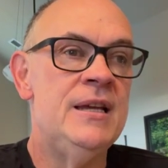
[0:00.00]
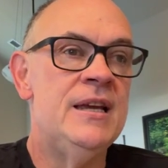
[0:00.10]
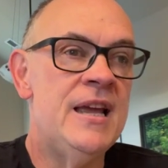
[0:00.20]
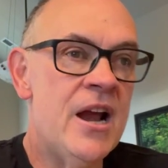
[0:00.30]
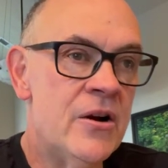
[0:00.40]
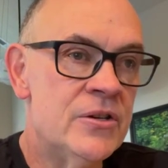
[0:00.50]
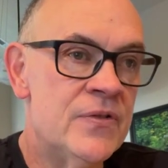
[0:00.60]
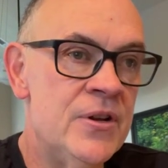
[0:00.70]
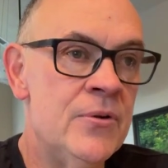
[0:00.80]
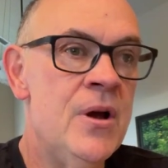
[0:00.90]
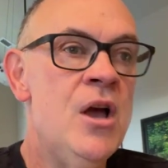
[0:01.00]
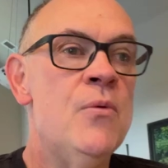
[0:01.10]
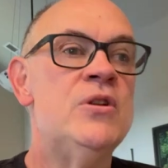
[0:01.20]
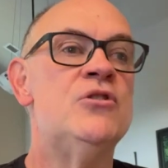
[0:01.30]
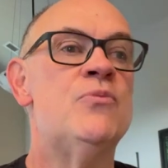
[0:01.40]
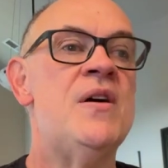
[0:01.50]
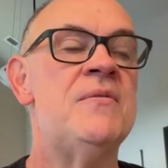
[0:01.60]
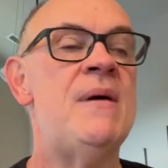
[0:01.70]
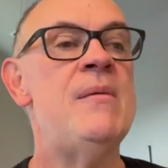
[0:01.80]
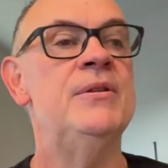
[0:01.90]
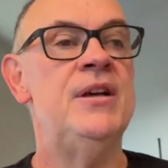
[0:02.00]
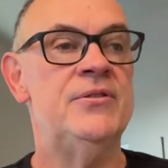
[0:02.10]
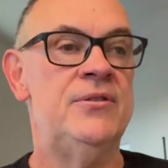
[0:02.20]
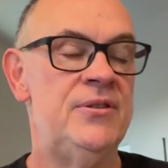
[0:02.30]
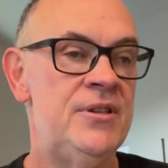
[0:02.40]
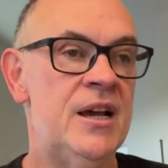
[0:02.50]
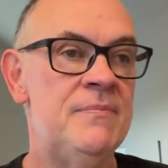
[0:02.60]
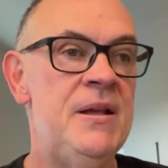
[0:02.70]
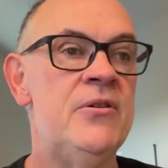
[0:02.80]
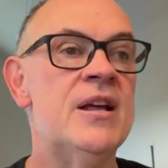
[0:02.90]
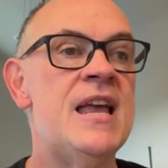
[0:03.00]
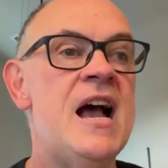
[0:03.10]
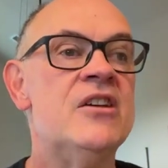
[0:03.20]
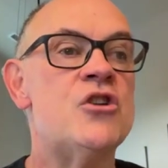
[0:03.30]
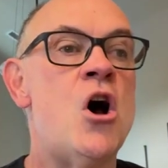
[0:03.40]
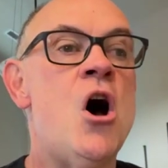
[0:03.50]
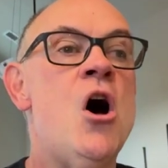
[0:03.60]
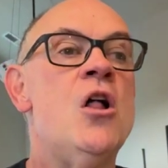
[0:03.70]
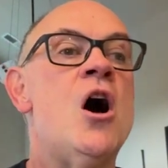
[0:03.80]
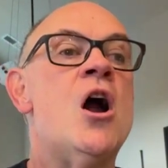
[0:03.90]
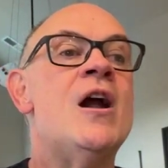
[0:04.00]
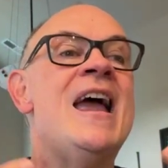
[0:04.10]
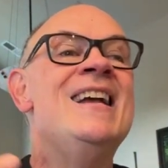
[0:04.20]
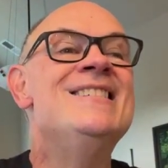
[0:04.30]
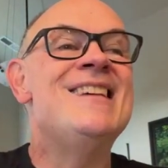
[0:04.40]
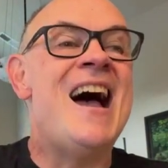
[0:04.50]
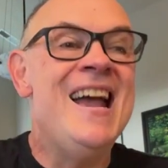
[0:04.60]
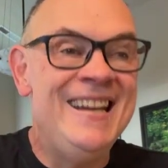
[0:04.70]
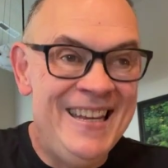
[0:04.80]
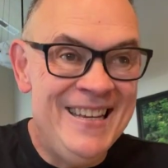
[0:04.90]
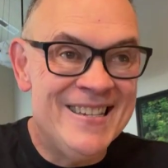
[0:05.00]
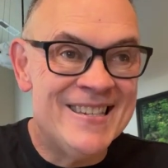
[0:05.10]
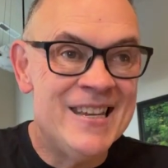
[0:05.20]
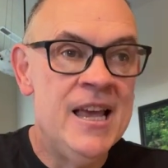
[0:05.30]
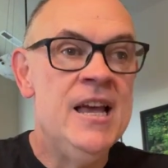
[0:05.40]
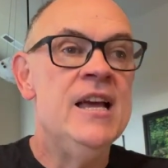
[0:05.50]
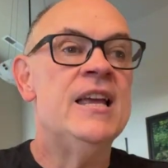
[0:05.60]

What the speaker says: He cares for you, which is why the Bible tells us in 2 Peter to cast all our anxieties,